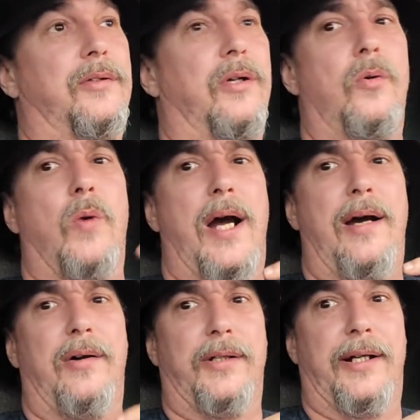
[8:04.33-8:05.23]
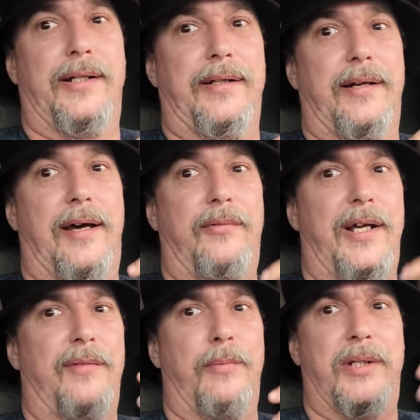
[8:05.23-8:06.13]
oh wow, like I don't
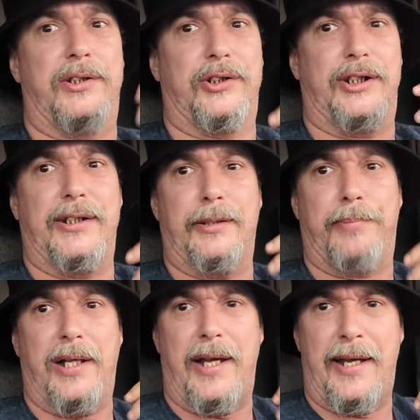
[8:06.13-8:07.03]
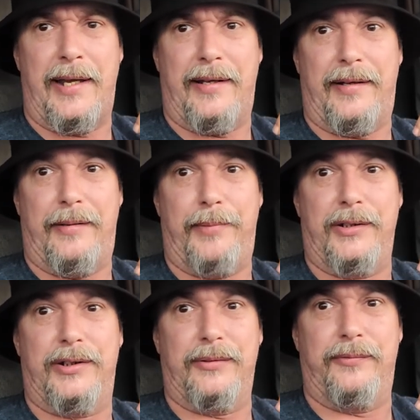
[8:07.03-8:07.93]
have a bunch of shit to plan and a
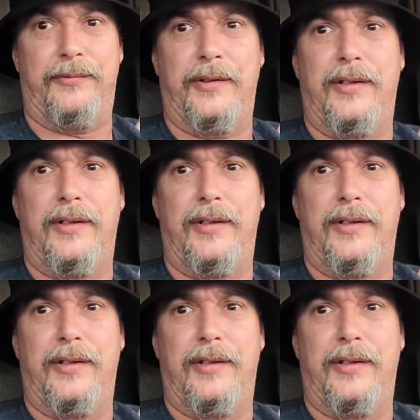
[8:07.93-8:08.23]
bunch of